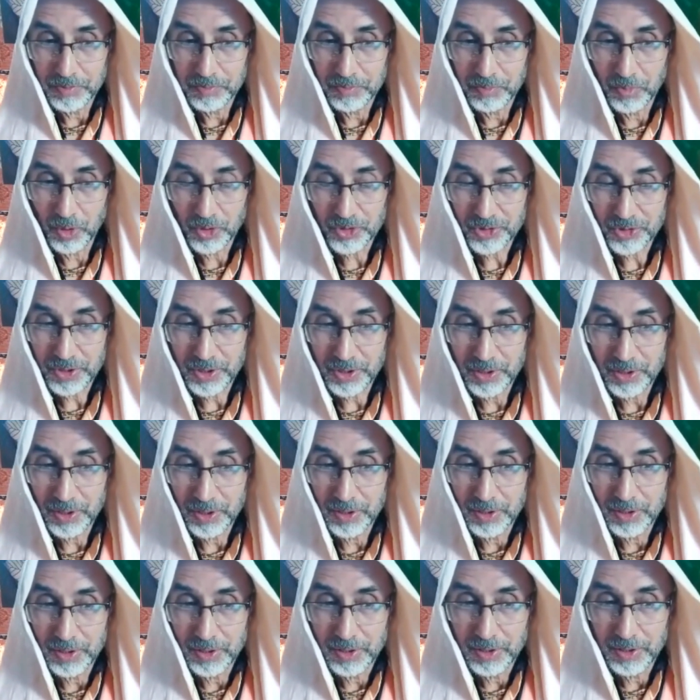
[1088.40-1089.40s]
most
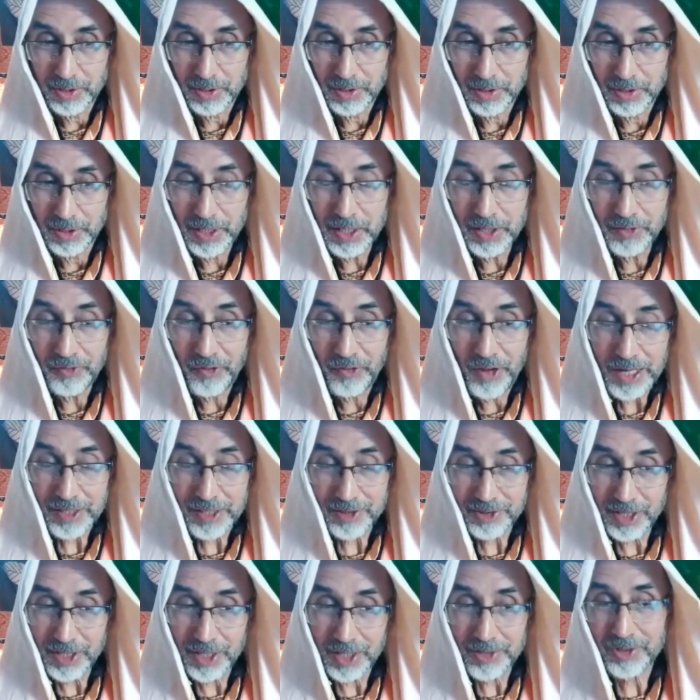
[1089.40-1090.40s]

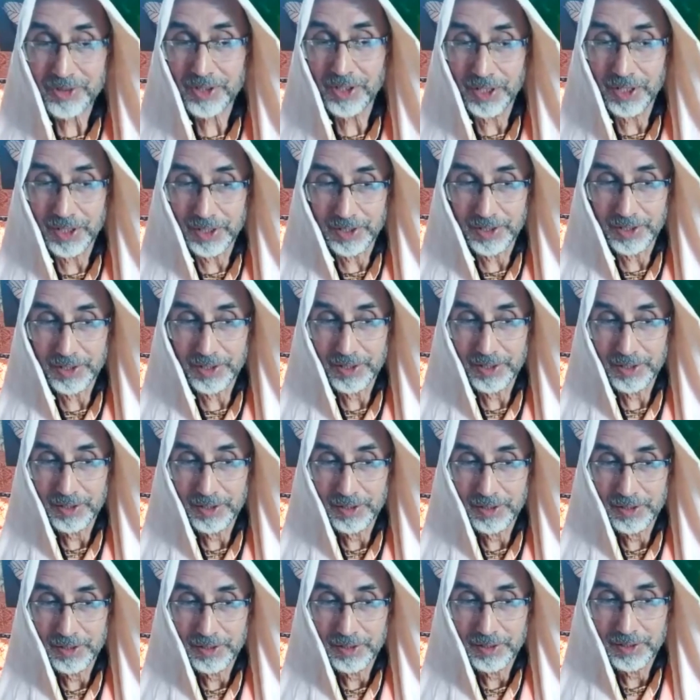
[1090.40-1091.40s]
infectiously,
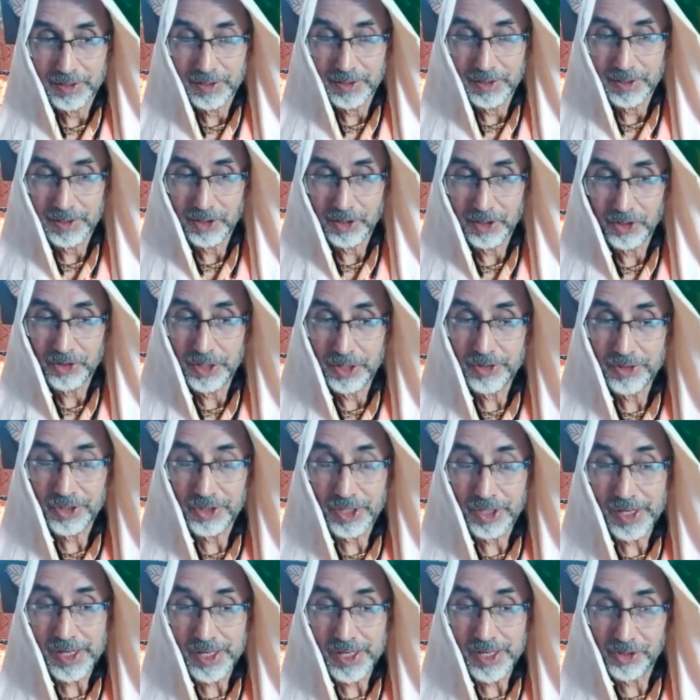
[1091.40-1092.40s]

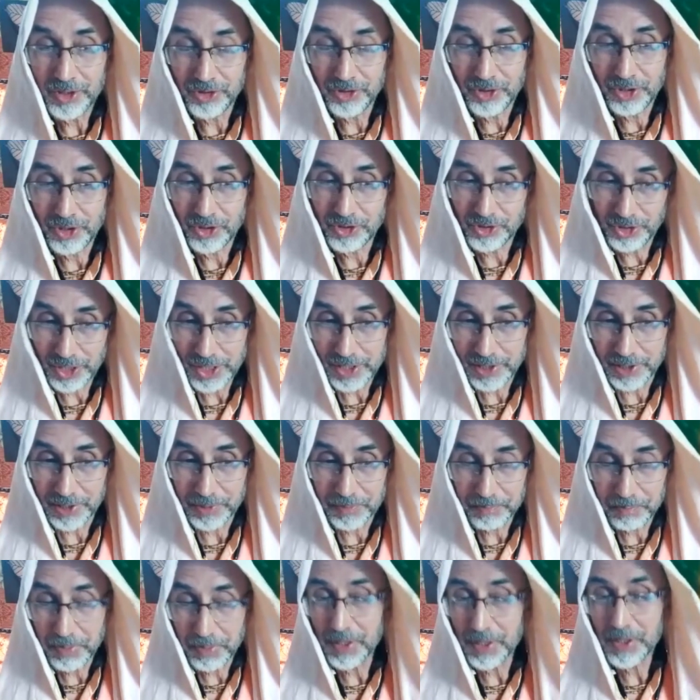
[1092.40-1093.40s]
diseased, sick
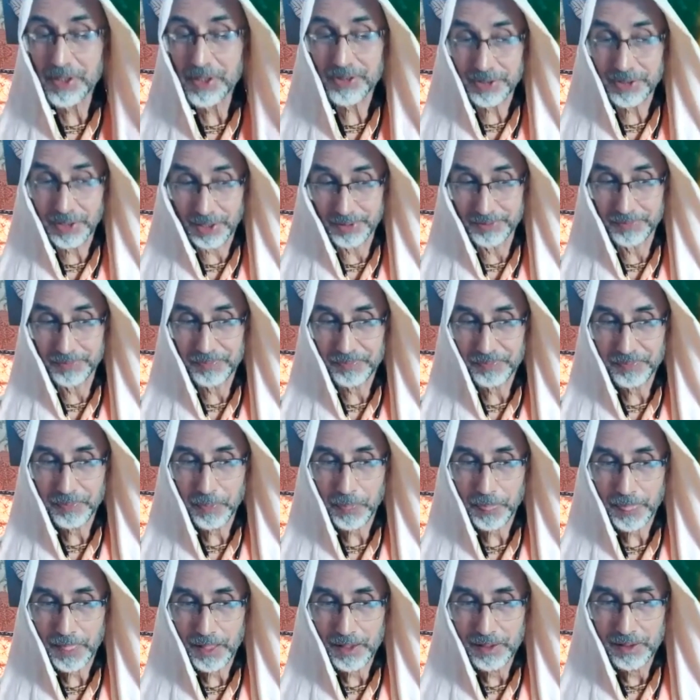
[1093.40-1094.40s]
person,
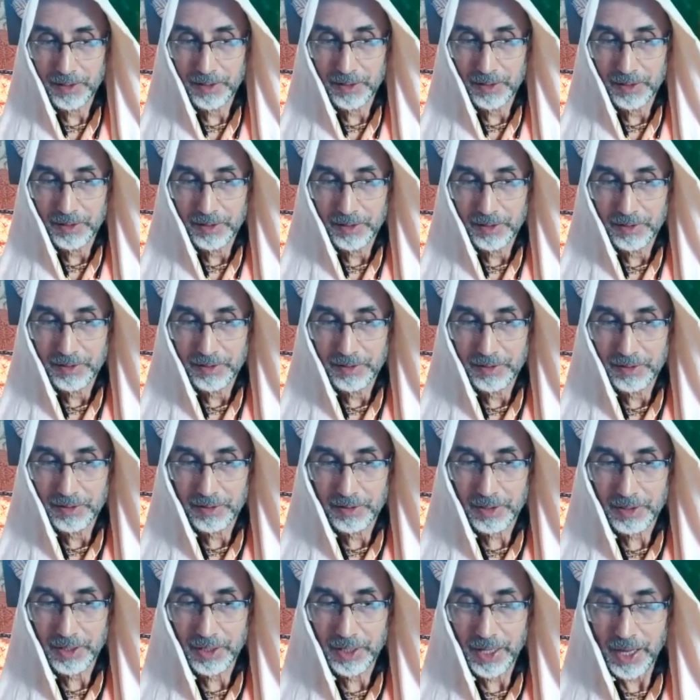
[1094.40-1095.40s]

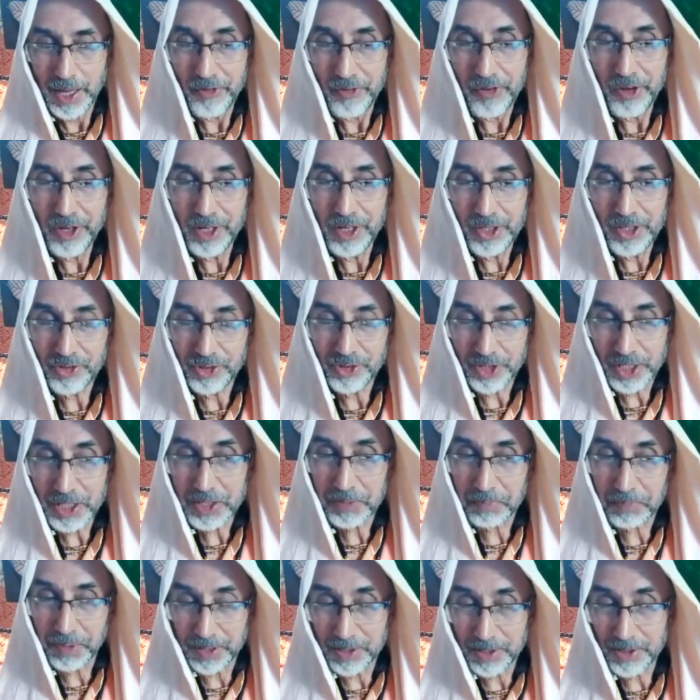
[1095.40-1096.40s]
a heavily
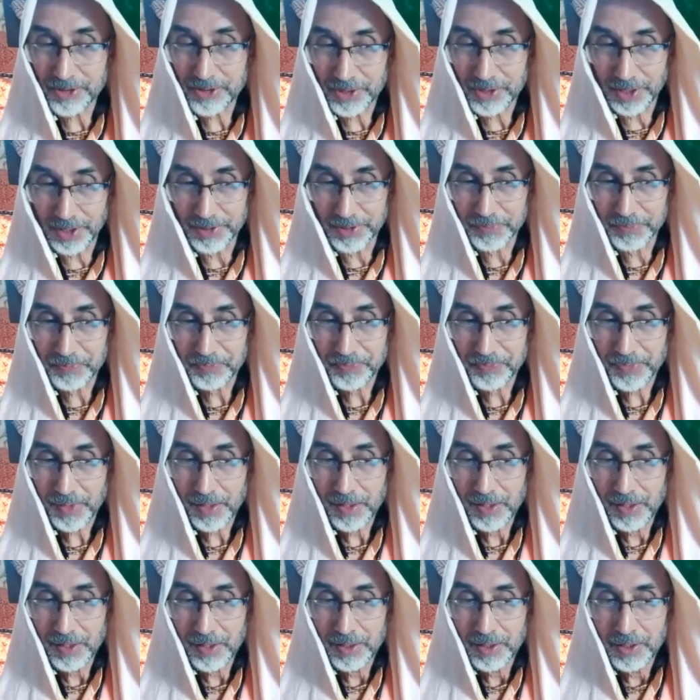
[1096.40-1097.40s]
sick person.
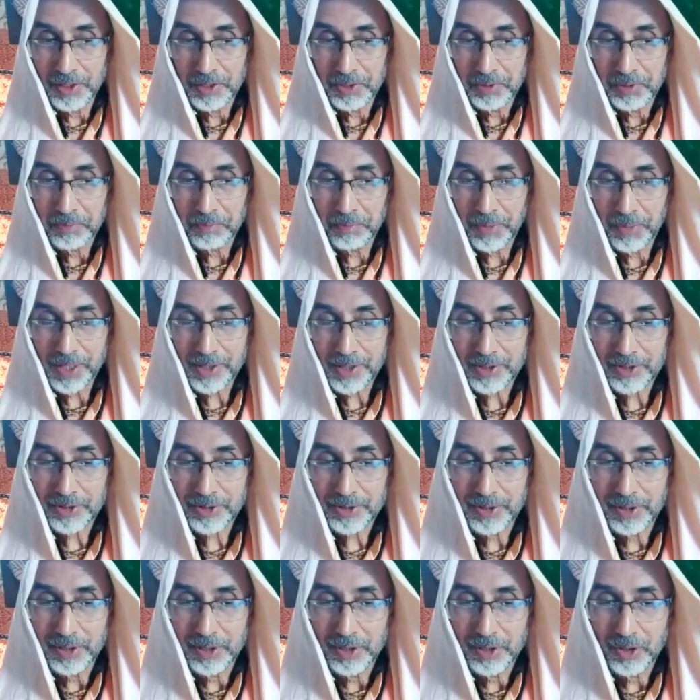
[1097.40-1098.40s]
But
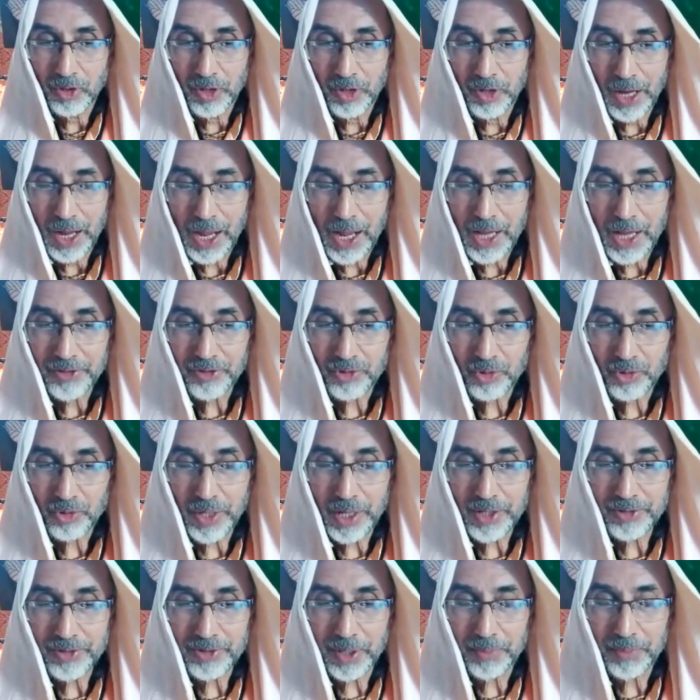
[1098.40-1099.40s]
as soon
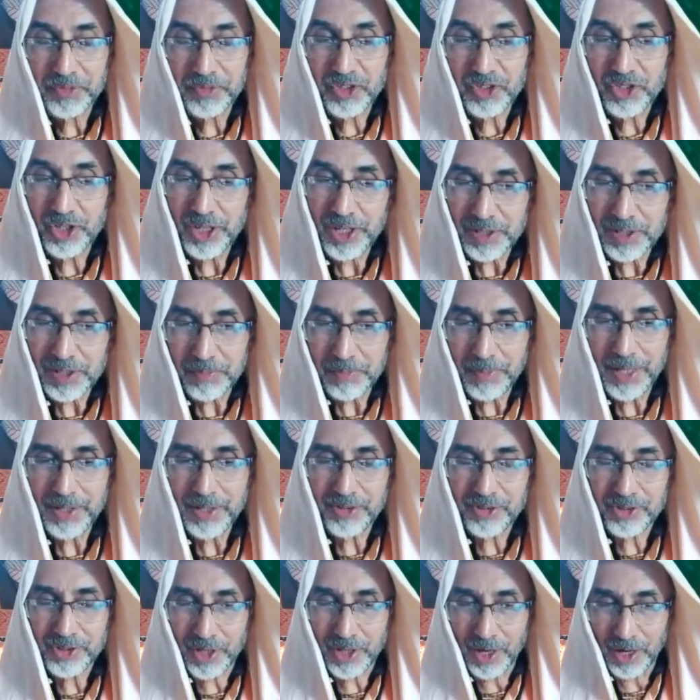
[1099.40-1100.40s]
as some treatment
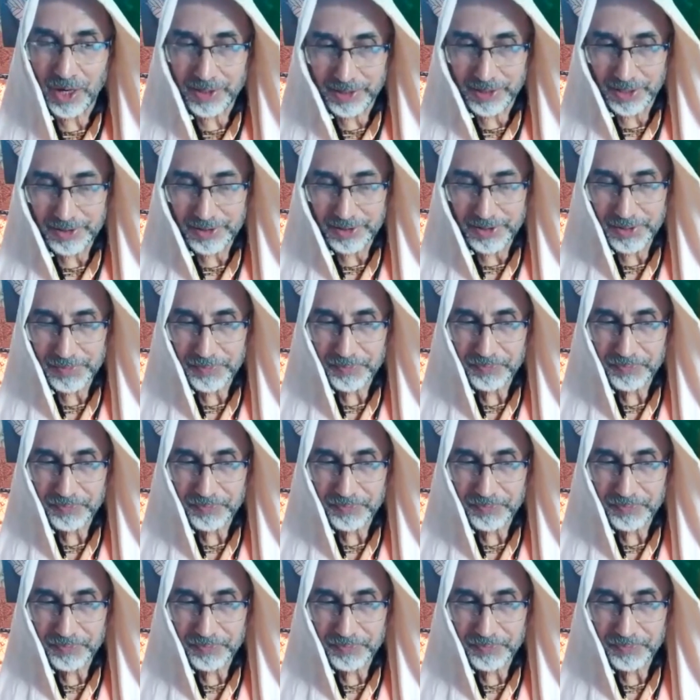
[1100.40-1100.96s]
started,